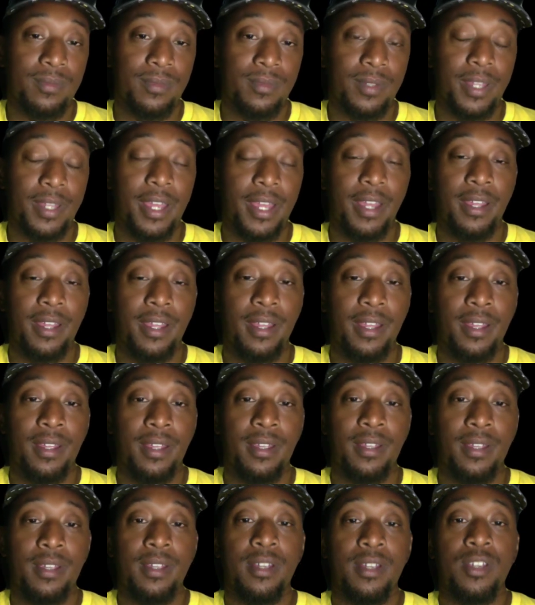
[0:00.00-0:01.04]
Okay,
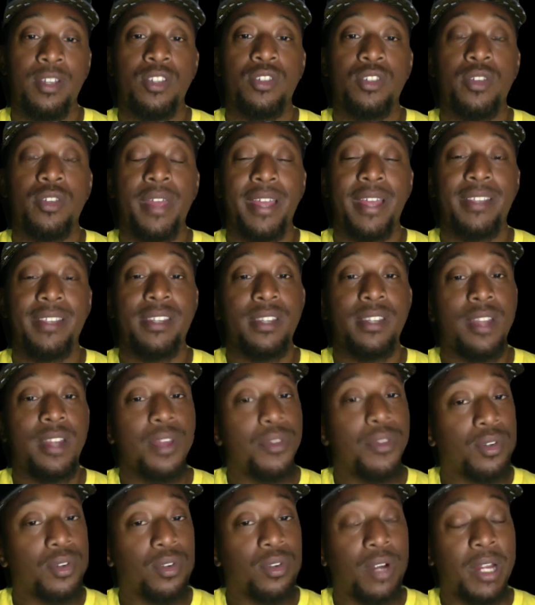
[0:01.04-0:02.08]
so that's
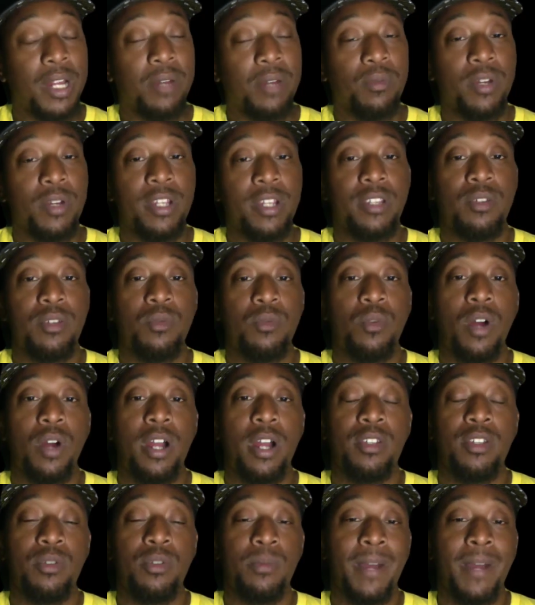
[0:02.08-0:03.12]
another great reason why
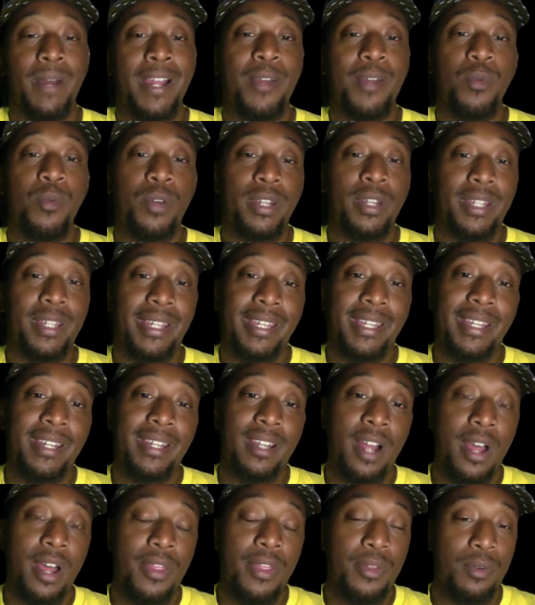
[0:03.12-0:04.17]
you might want to get an
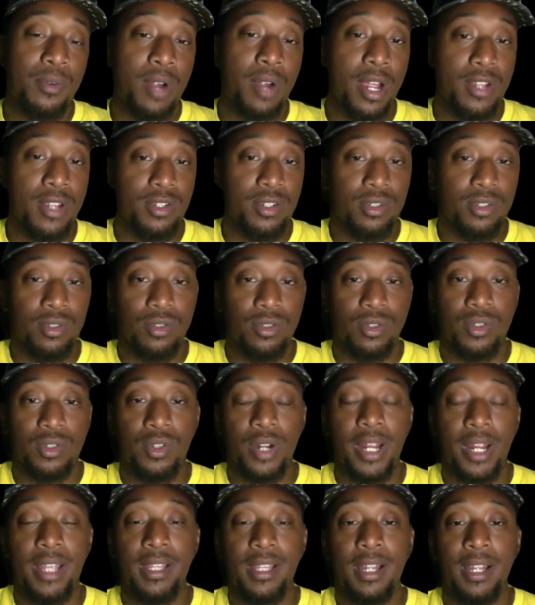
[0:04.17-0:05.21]
authorized user
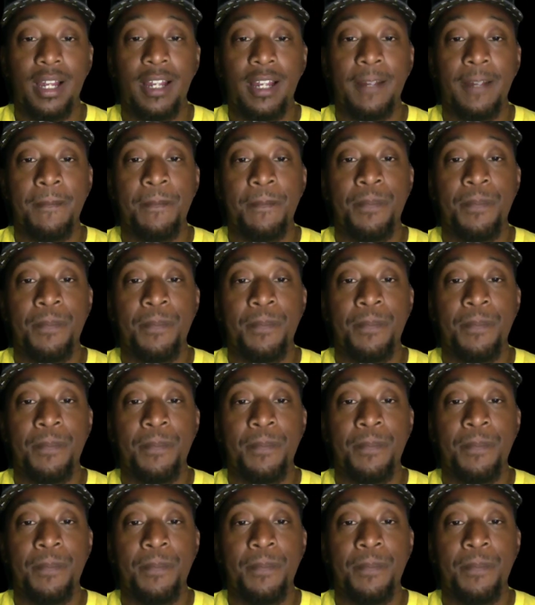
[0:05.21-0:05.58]
trade line.